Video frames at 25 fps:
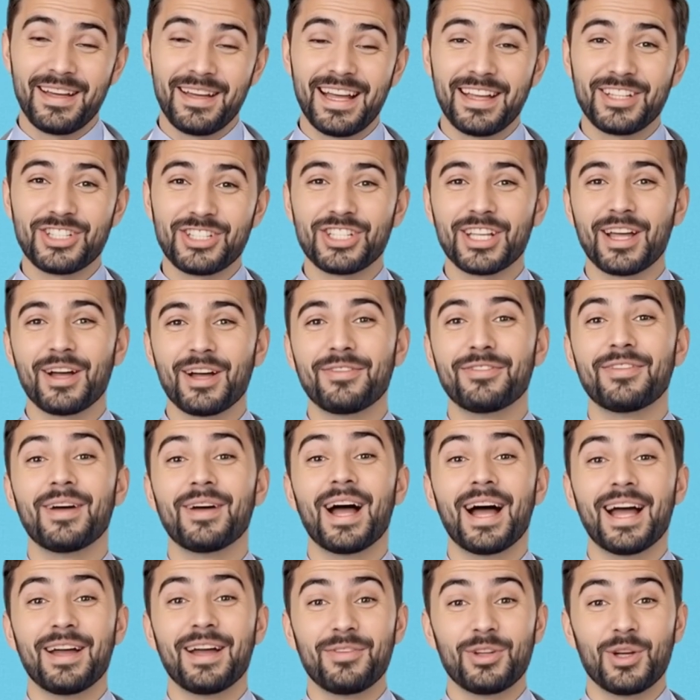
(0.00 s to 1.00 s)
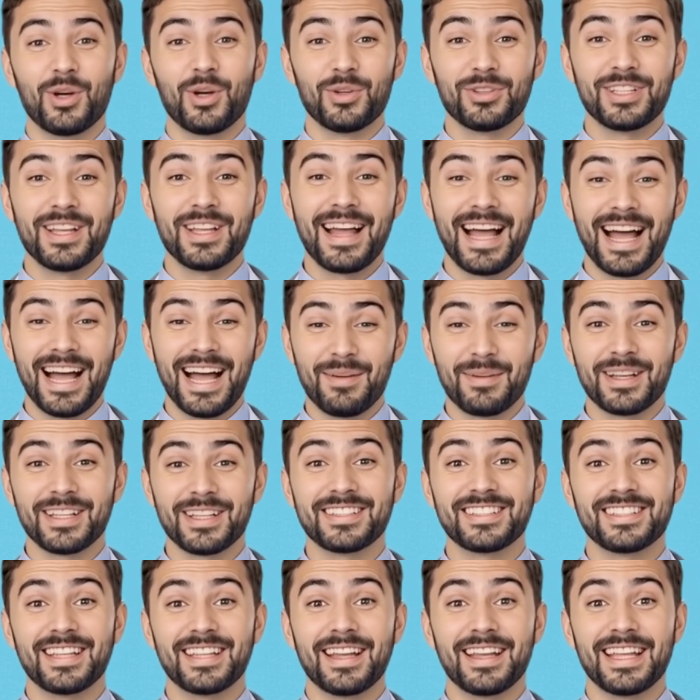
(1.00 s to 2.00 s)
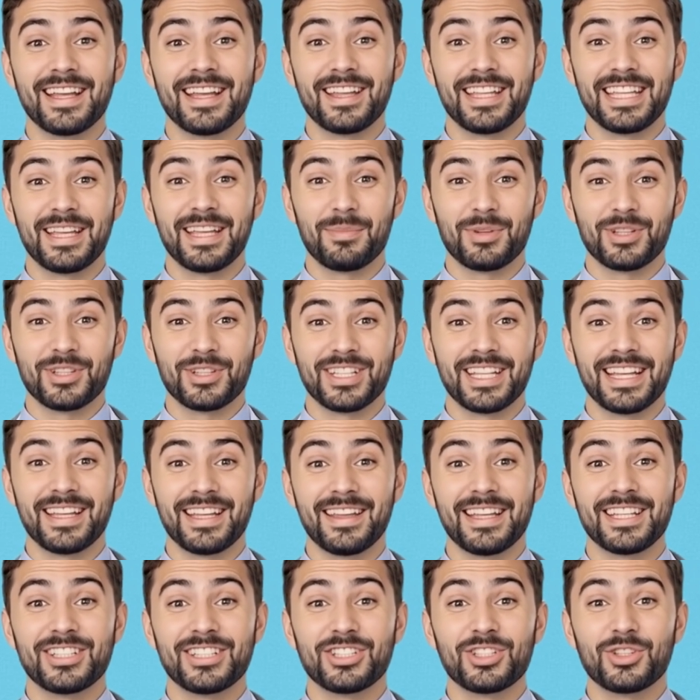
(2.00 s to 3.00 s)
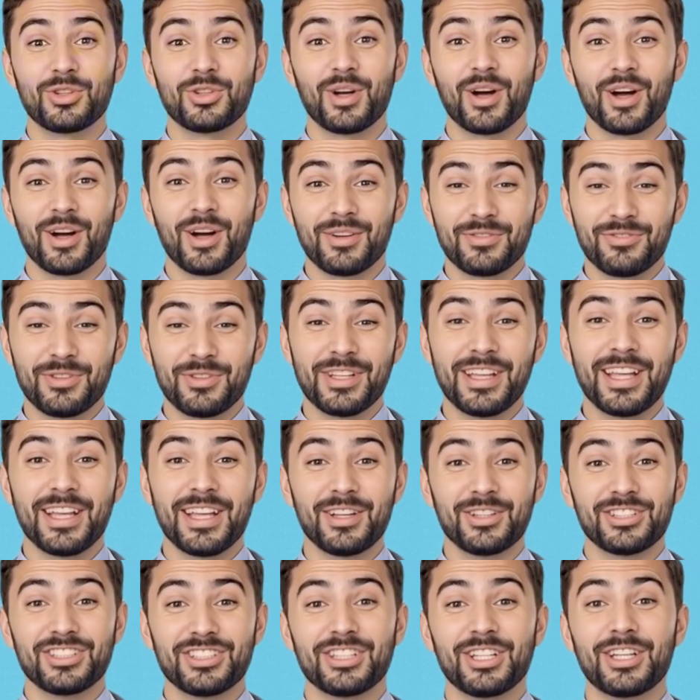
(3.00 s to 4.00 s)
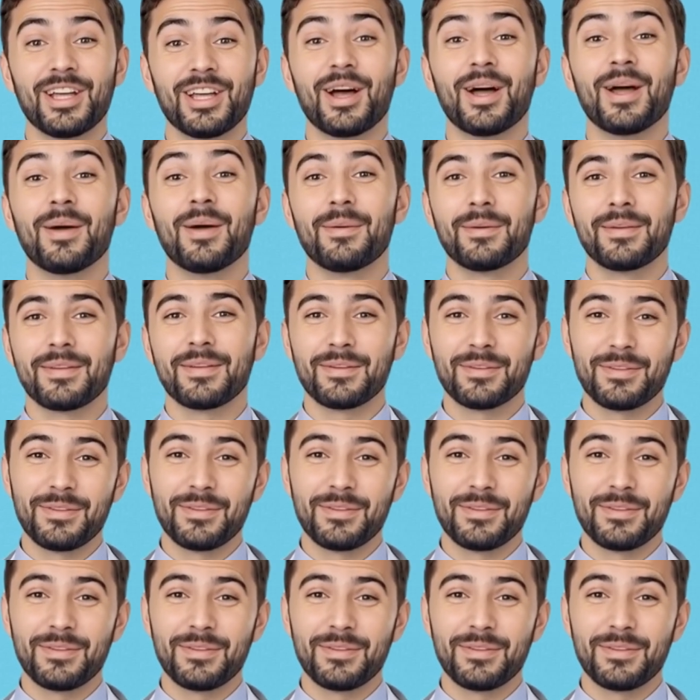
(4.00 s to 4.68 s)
and share 5 golden habits that can keep your kidneys strong for years to come.